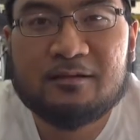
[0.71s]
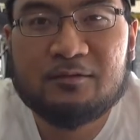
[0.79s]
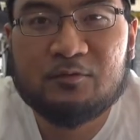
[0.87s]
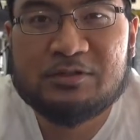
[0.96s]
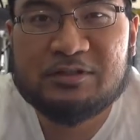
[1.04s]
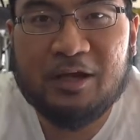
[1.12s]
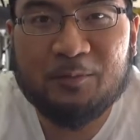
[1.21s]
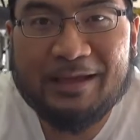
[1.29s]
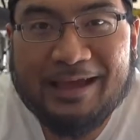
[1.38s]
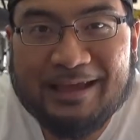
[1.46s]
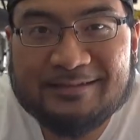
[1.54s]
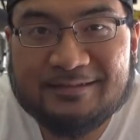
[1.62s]
What's up,
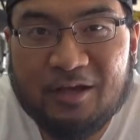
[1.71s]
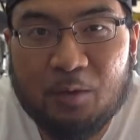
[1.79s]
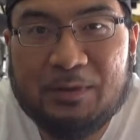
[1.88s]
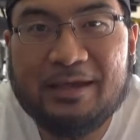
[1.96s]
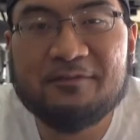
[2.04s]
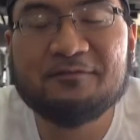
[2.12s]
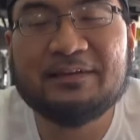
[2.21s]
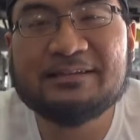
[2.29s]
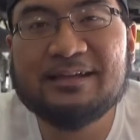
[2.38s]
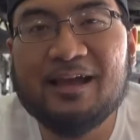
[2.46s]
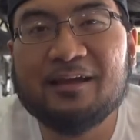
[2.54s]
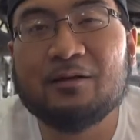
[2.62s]
guys? It's Humby Hit
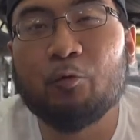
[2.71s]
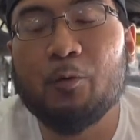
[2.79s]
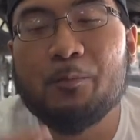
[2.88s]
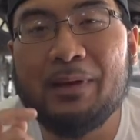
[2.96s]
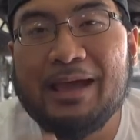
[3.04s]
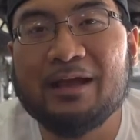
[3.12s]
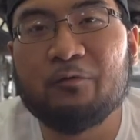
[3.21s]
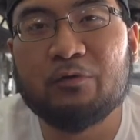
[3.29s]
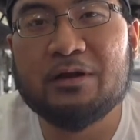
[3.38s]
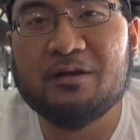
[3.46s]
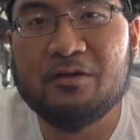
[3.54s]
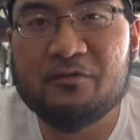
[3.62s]
VTech, and we're back with
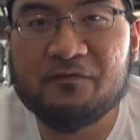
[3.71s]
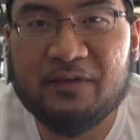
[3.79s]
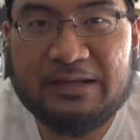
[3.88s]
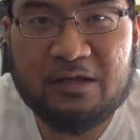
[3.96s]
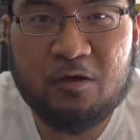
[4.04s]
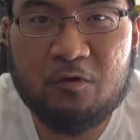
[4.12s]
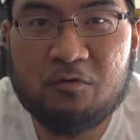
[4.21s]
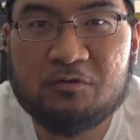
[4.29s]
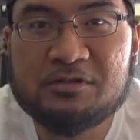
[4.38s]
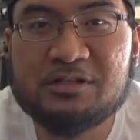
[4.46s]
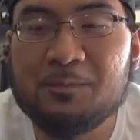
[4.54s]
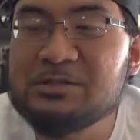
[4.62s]
another video.
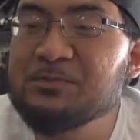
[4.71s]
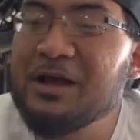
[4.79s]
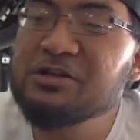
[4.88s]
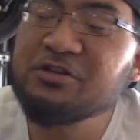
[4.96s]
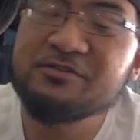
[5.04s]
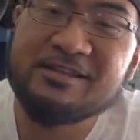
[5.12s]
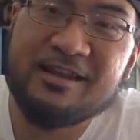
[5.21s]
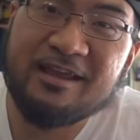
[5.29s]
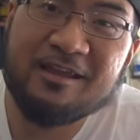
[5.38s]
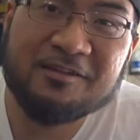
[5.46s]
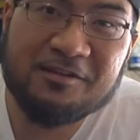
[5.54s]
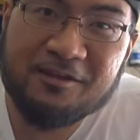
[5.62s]
Something special
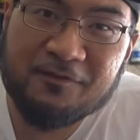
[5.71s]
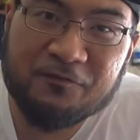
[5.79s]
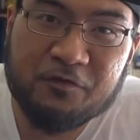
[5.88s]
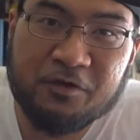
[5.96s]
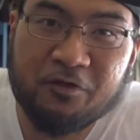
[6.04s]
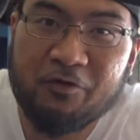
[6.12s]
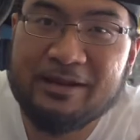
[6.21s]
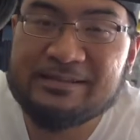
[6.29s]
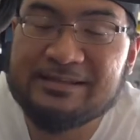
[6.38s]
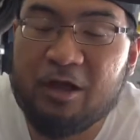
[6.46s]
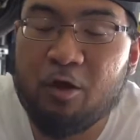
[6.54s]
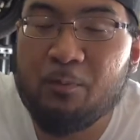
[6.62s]
today. If you couldn't already
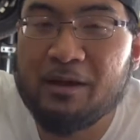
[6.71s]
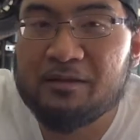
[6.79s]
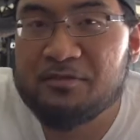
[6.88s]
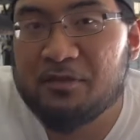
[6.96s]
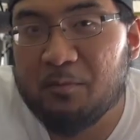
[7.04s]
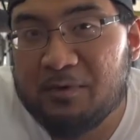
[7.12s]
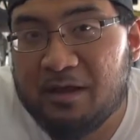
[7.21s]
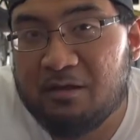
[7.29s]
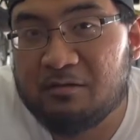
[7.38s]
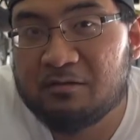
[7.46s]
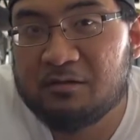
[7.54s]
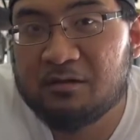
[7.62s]
tell by the
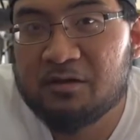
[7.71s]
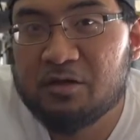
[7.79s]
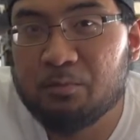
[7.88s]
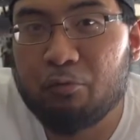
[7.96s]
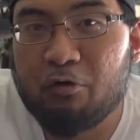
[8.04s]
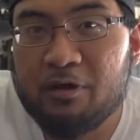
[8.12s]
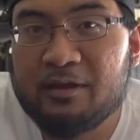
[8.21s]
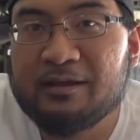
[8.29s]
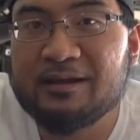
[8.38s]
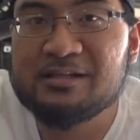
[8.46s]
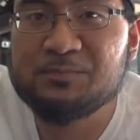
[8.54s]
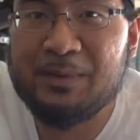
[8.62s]
thumbnail, your boy
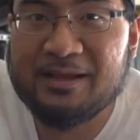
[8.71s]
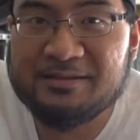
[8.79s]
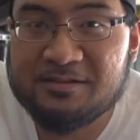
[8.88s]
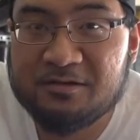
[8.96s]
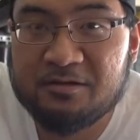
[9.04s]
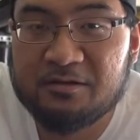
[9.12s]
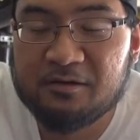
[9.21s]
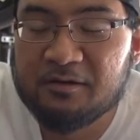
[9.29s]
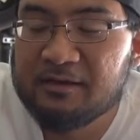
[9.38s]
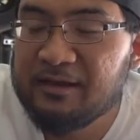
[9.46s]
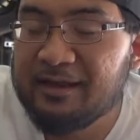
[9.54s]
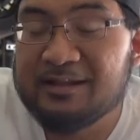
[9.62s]
got a sponsor,
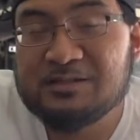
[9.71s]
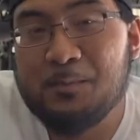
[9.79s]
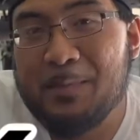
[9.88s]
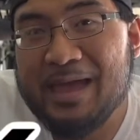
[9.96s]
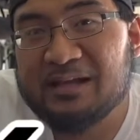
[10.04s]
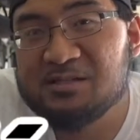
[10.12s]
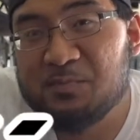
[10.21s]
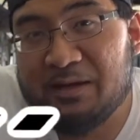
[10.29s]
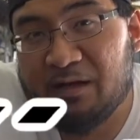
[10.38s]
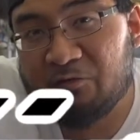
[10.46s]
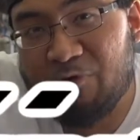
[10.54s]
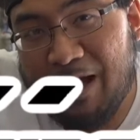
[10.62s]
and it's
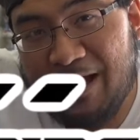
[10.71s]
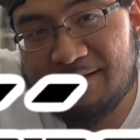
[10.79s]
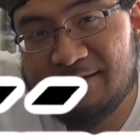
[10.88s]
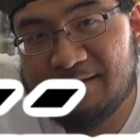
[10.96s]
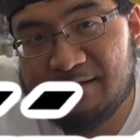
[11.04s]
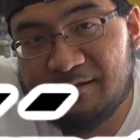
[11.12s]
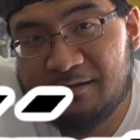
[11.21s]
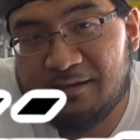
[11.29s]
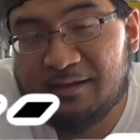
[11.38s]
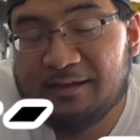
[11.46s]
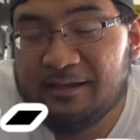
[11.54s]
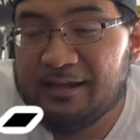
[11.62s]
Maxpeedingrods,
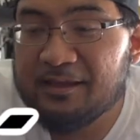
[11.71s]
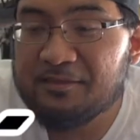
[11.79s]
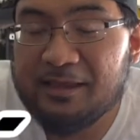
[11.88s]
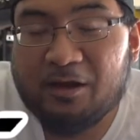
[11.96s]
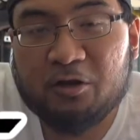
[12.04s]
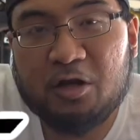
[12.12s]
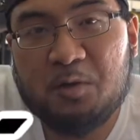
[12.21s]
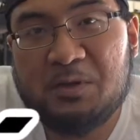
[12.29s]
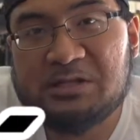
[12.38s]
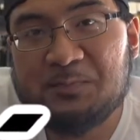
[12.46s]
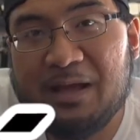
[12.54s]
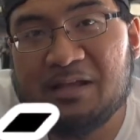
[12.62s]
and they are going to be
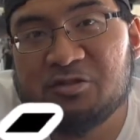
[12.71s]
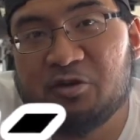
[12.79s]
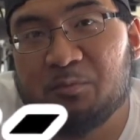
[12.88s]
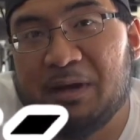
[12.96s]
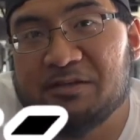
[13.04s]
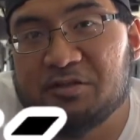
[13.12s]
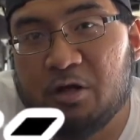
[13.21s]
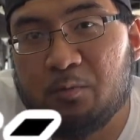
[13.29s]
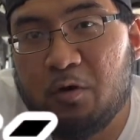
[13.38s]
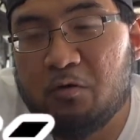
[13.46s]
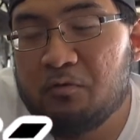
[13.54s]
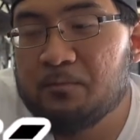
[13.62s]
sponsoring my
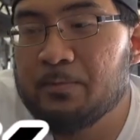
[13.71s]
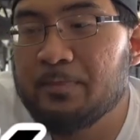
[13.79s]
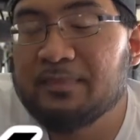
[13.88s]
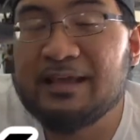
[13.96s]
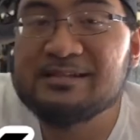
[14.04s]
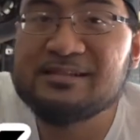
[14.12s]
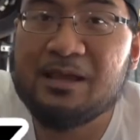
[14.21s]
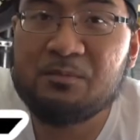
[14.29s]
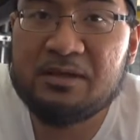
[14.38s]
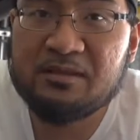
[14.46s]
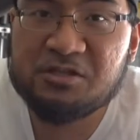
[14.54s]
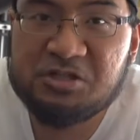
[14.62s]
turbo. They sent
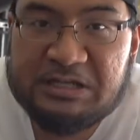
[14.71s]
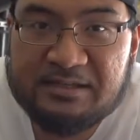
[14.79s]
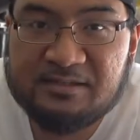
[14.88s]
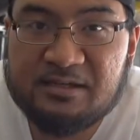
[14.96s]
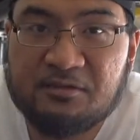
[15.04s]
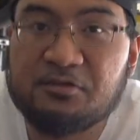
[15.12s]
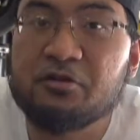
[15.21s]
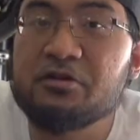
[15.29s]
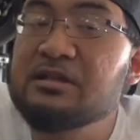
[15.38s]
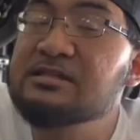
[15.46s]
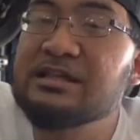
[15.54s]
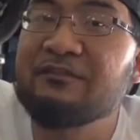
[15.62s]
me the
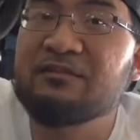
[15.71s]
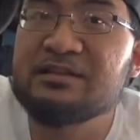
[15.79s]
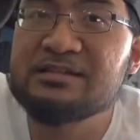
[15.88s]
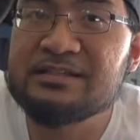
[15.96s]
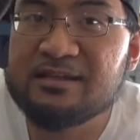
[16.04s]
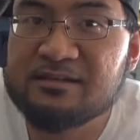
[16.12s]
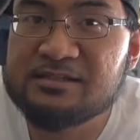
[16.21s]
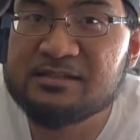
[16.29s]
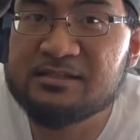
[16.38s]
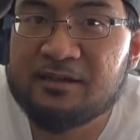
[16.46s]
GT3076,